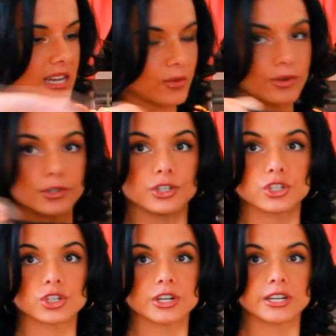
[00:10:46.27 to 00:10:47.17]
and I really
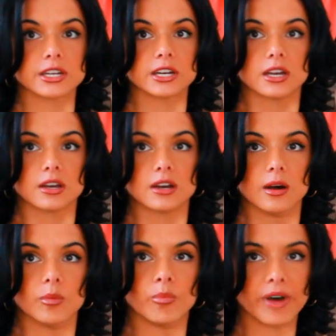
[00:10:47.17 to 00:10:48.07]
should,
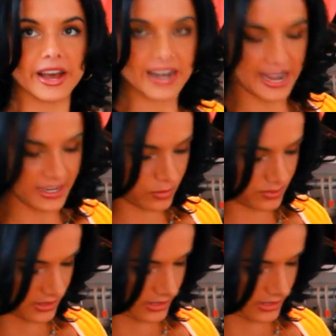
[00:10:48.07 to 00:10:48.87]
but I don't